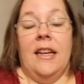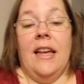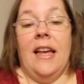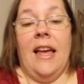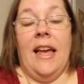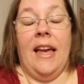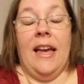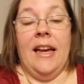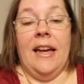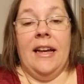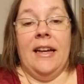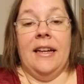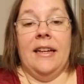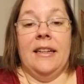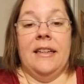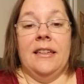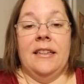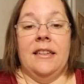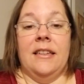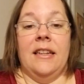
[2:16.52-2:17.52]

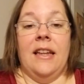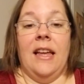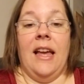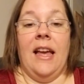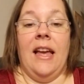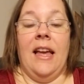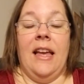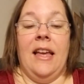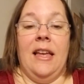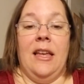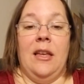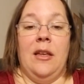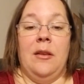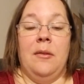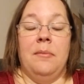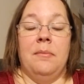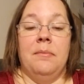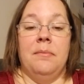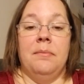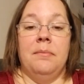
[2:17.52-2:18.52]
and a
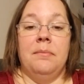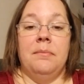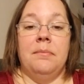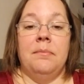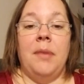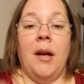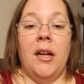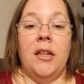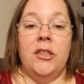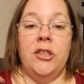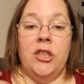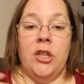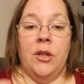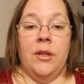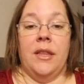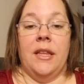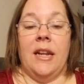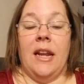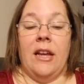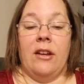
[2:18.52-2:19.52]
poncho
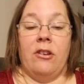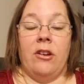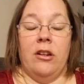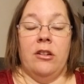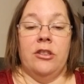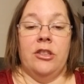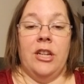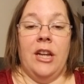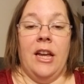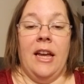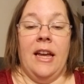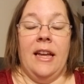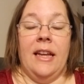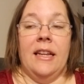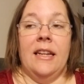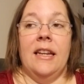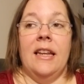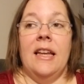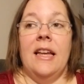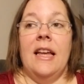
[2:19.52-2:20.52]
that I
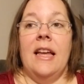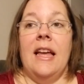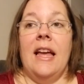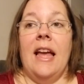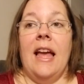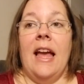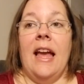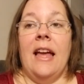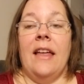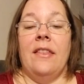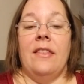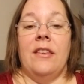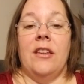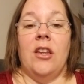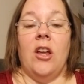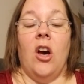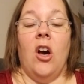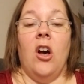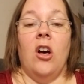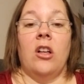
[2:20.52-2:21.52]
crocheted, and the
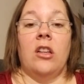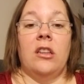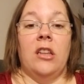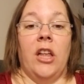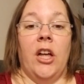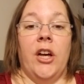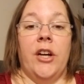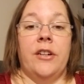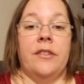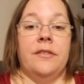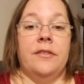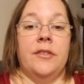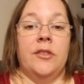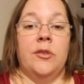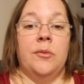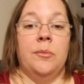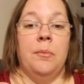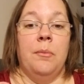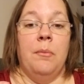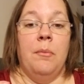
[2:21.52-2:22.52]
dog loves
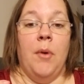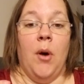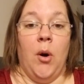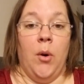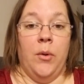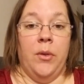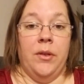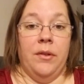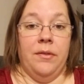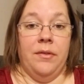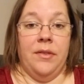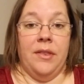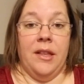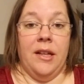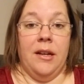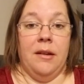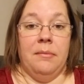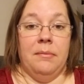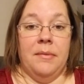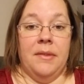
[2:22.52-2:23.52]
both of
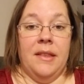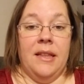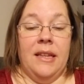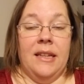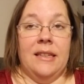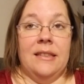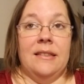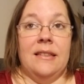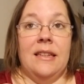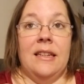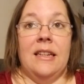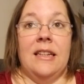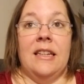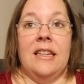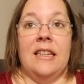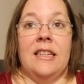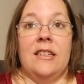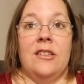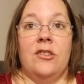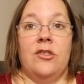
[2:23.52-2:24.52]
them, thinks that it
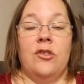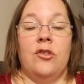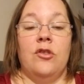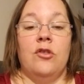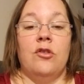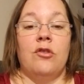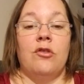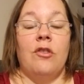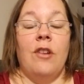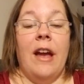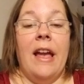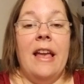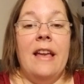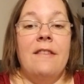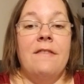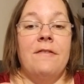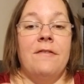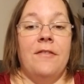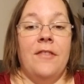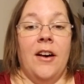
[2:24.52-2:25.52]
is
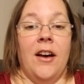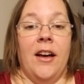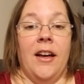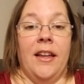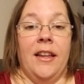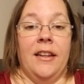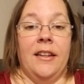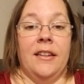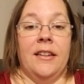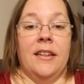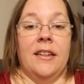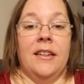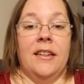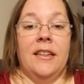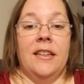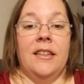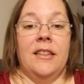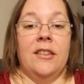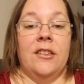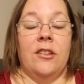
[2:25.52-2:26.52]
great fun
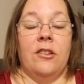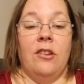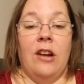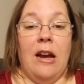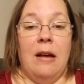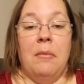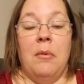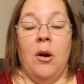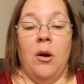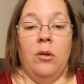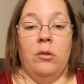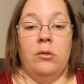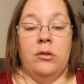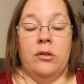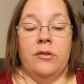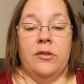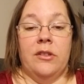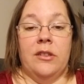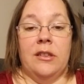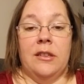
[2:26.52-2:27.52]
to grab a hold
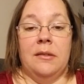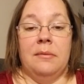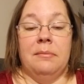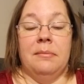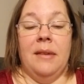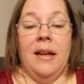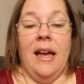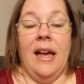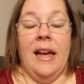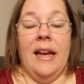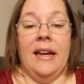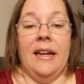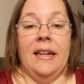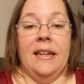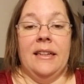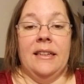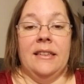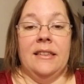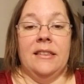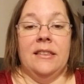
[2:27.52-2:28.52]
of them
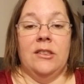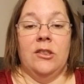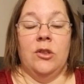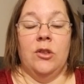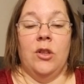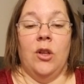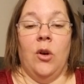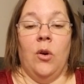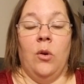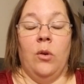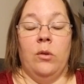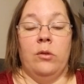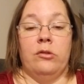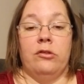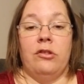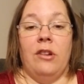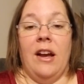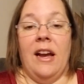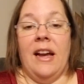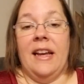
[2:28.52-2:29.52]
and do the whole
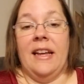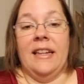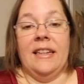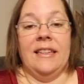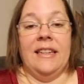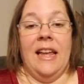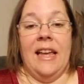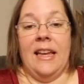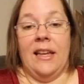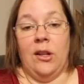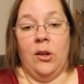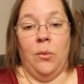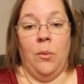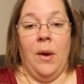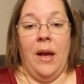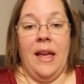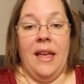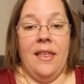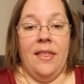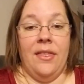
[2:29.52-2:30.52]
try and take it
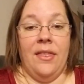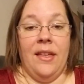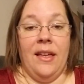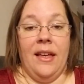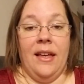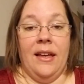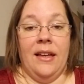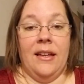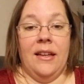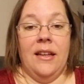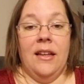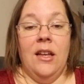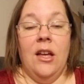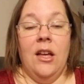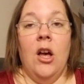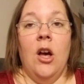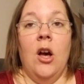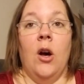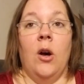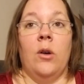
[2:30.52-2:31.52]
away thing.
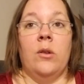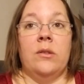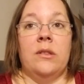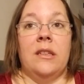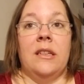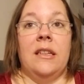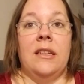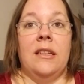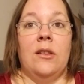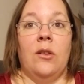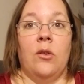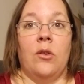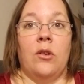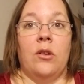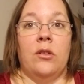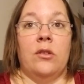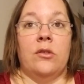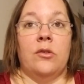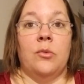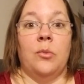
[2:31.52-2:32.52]
Only
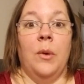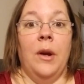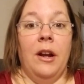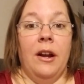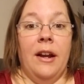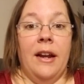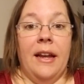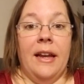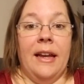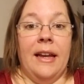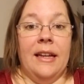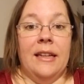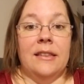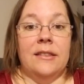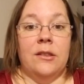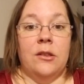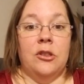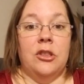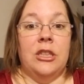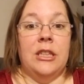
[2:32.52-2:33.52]
Laurel's wearing it,
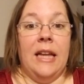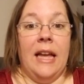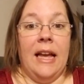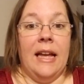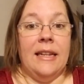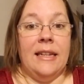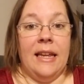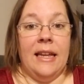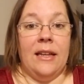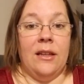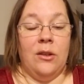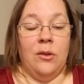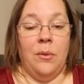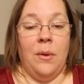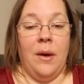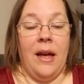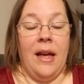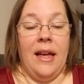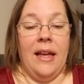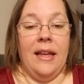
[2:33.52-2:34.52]
so she can't take it
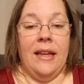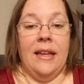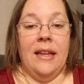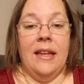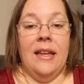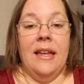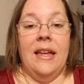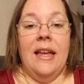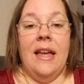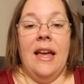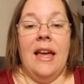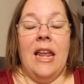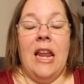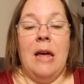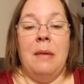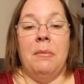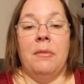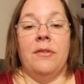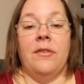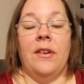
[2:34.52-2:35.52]
away, and
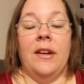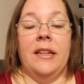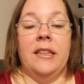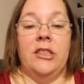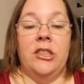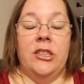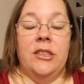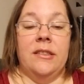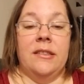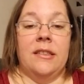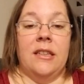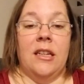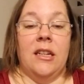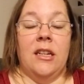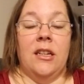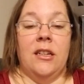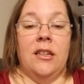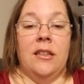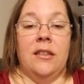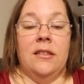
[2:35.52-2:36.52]
I'm afraid she's
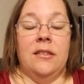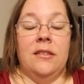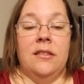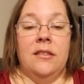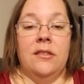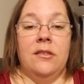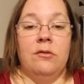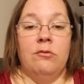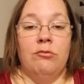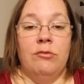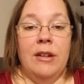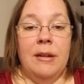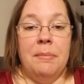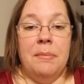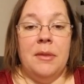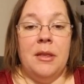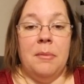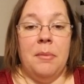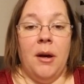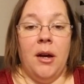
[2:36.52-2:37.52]
gonna
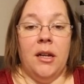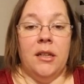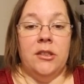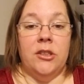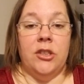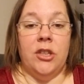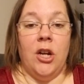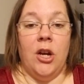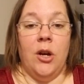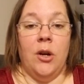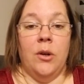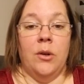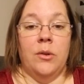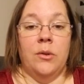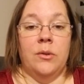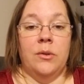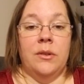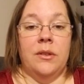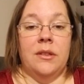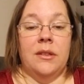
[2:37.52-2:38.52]
rip the
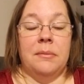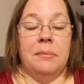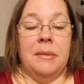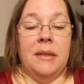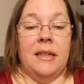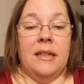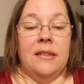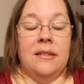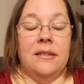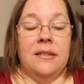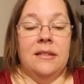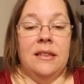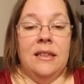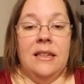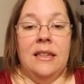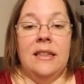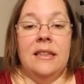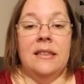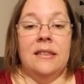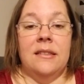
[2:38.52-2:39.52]
poncho because it
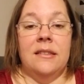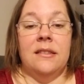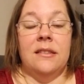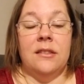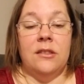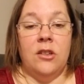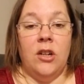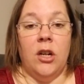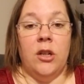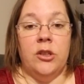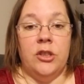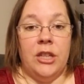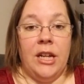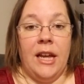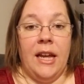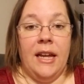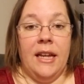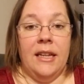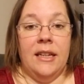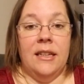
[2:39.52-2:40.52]
is
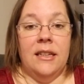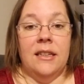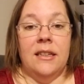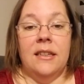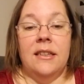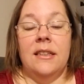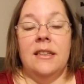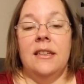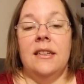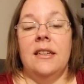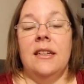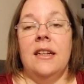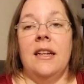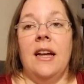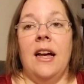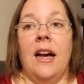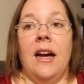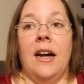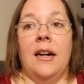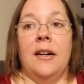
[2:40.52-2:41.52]
crocheted.
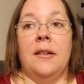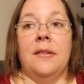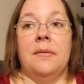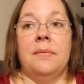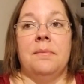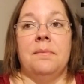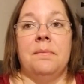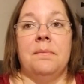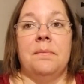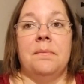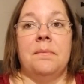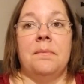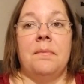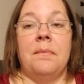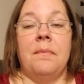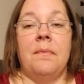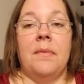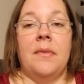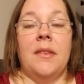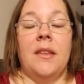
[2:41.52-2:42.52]

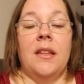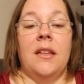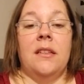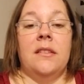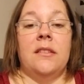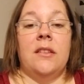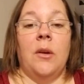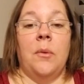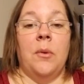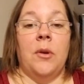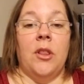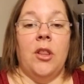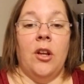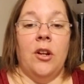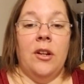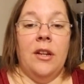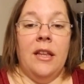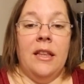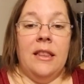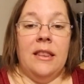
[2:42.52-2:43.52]
So we're
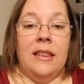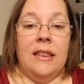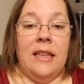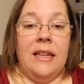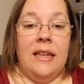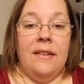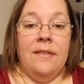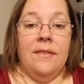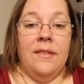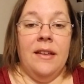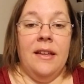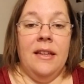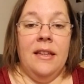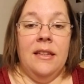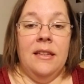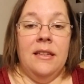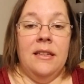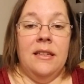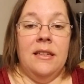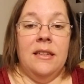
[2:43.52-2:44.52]
learning leave
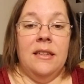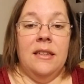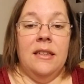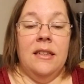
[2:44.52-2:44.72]
it.